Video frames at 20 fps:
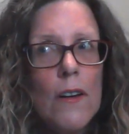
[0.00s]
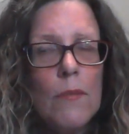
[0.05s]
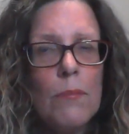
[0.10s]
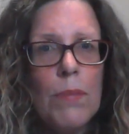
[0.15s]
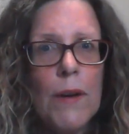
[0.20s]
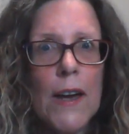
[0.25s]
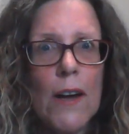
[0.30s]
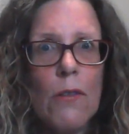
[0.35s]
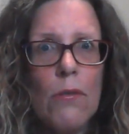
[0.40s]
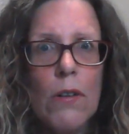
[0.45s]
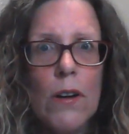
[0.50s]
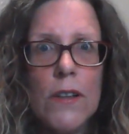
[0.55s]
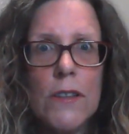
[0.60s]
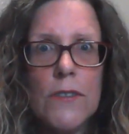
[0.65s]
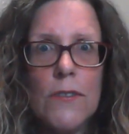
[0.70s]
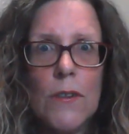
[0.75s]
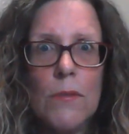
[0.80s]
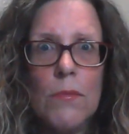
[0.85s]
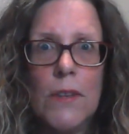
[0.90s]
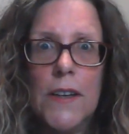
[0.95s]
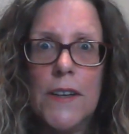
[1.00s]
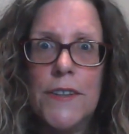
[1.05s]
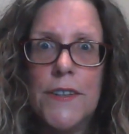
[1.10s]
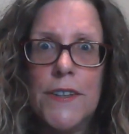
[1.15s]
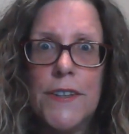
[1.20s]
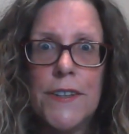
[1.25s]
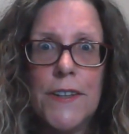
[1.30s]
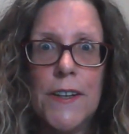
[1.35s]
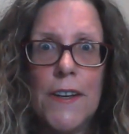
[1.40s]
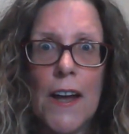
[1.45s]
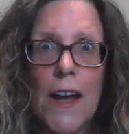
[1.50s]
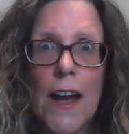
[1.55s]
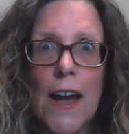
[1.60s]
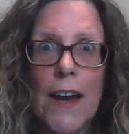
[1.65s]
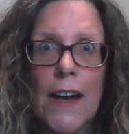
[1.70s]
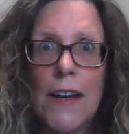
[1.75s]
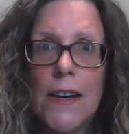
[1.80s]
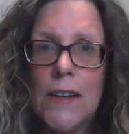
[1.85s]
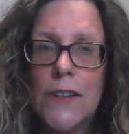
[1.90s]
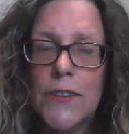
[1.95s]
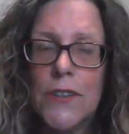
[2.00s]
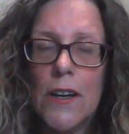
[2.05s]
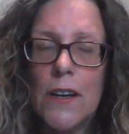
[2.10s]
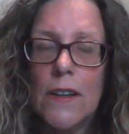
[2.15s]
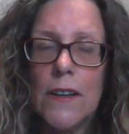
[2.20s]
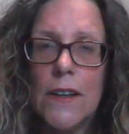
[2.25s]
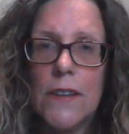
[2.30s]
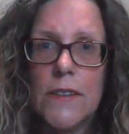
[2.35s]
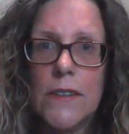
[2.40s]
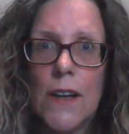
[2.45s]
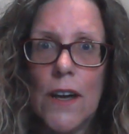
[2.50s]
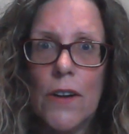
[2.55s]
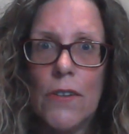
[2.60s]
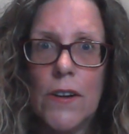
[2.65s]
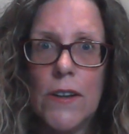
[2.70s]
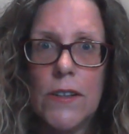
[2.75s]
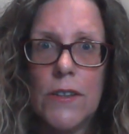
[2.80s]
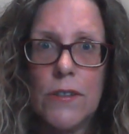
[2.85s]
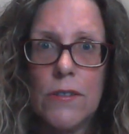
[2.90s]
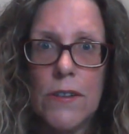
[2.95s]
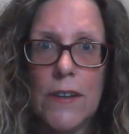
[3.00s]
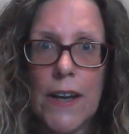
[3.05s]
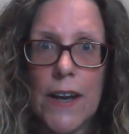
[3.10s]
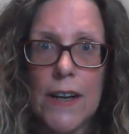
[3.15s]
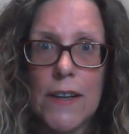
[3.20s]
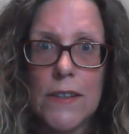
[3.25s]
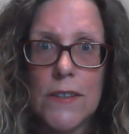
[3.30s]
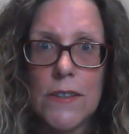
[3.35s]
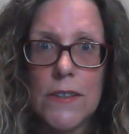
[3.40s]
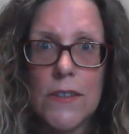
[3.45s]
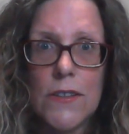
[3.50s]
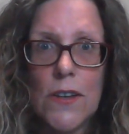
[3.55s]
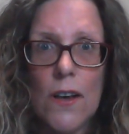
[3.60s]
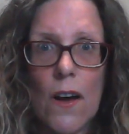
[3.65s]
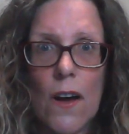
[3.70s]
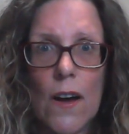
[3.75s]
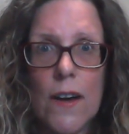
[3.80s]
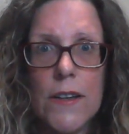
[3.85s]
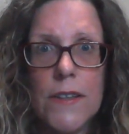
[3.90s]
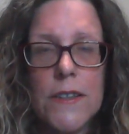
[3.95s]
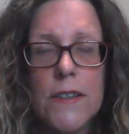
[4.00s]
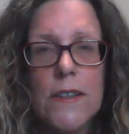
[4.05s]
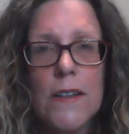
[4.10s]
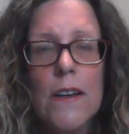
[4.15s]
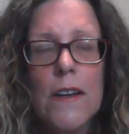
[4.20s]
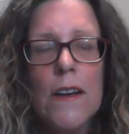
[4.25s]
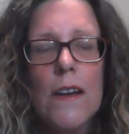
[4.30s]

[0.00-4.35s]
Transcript: Big words from Lynda today, so let's go into an exercise.